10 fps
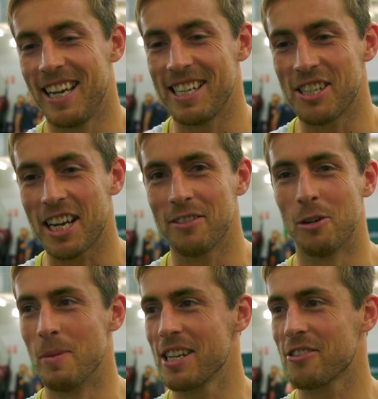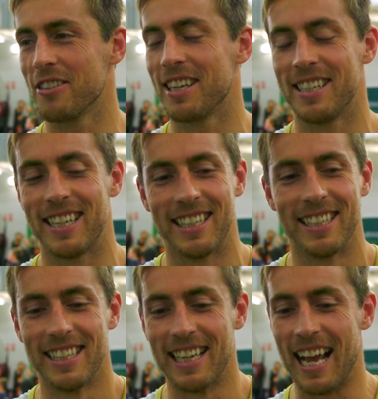Yeah, jack of all master of none, yeah.
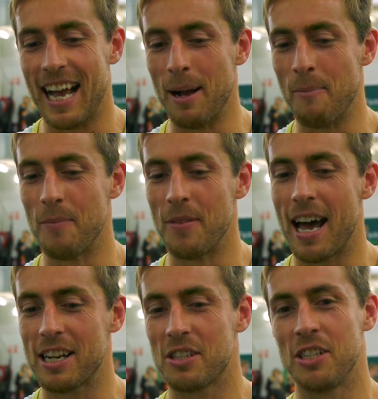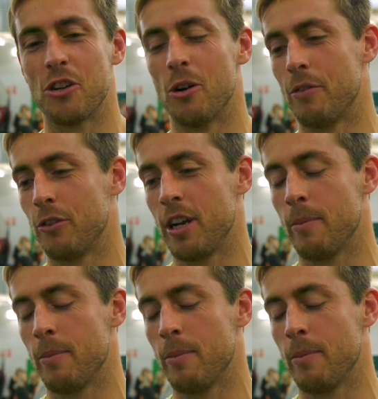I just enjoy my footy.